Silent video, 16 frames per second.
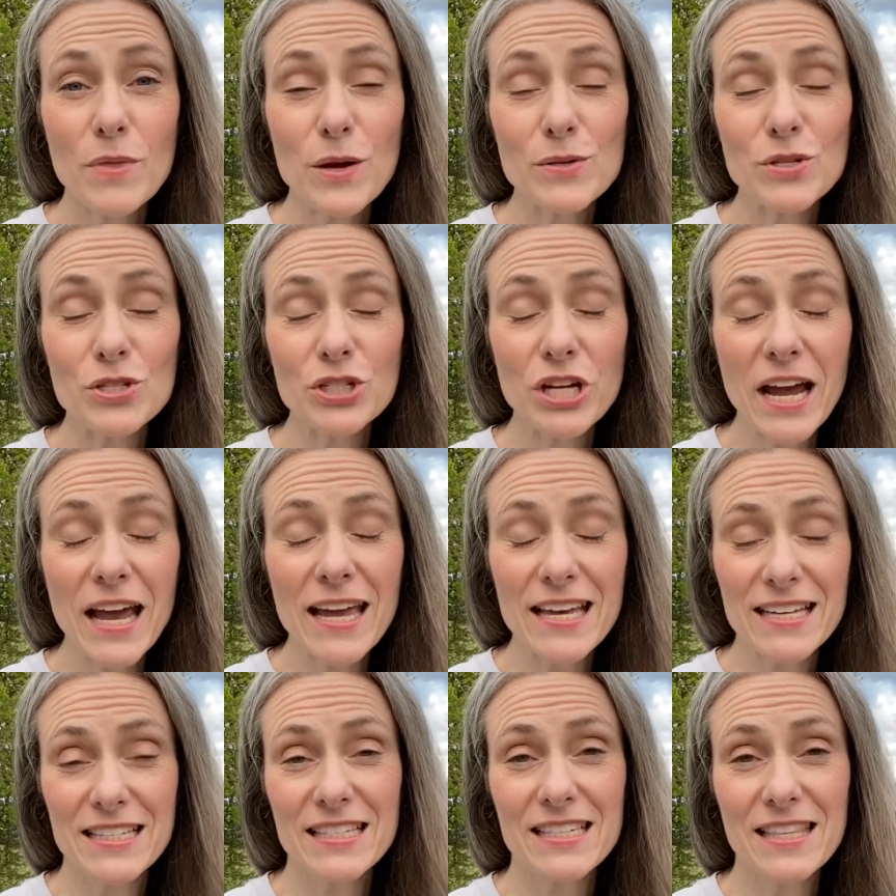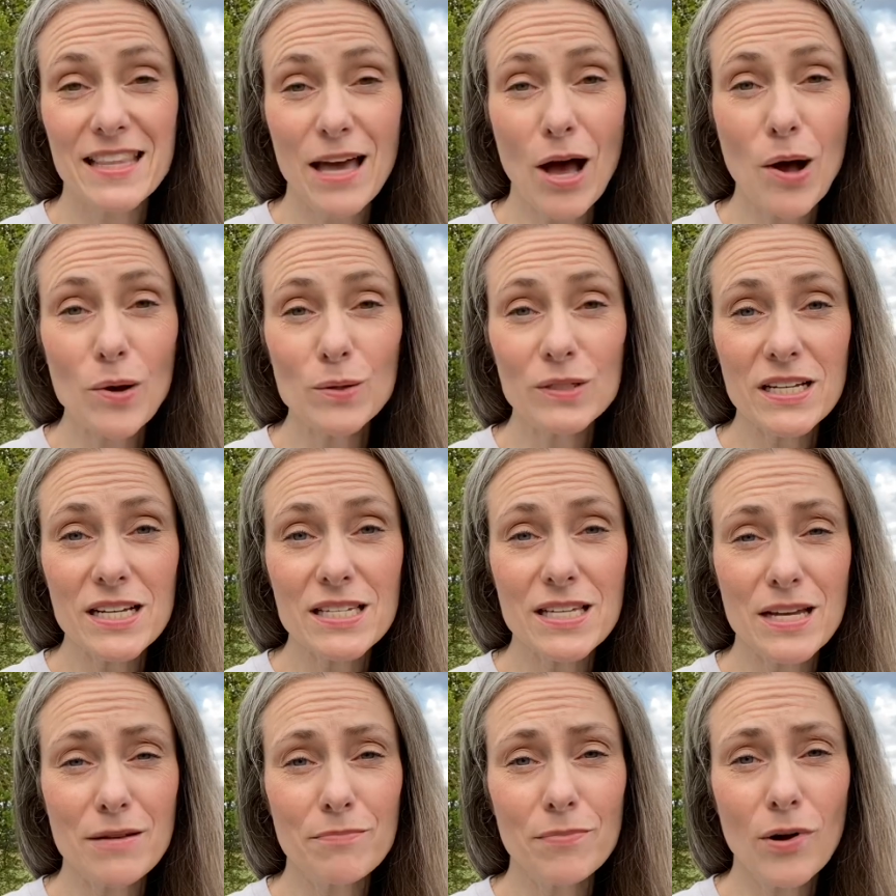those chains that hold us
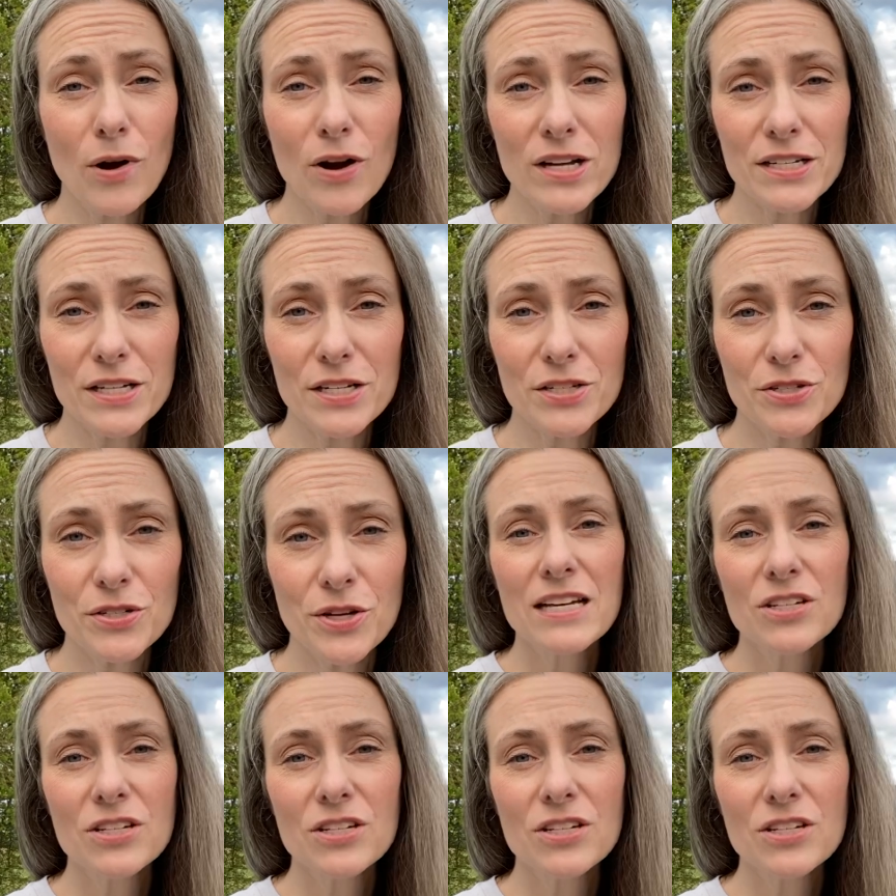in bondage,